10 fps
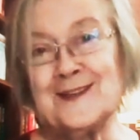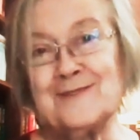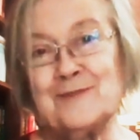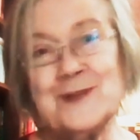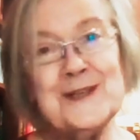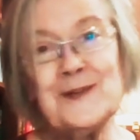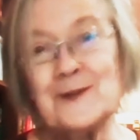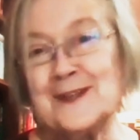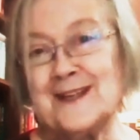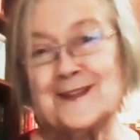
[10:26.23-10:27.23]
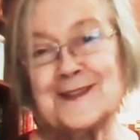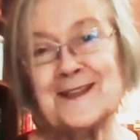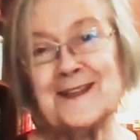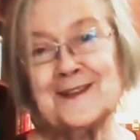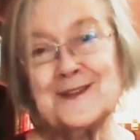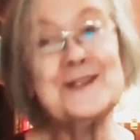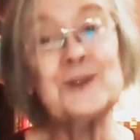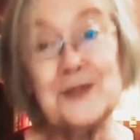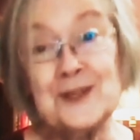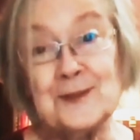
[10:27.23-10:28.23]
of putting your legal skills to
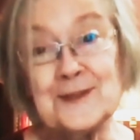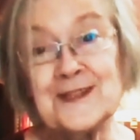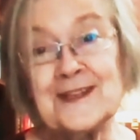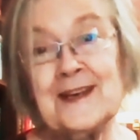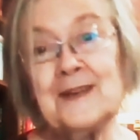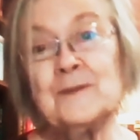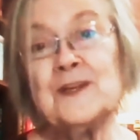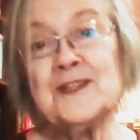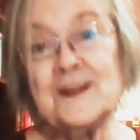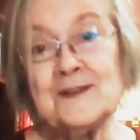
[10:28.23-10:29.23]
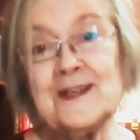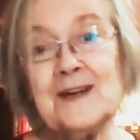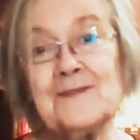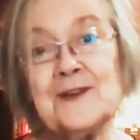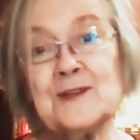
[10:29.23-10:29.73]
good use which don't have those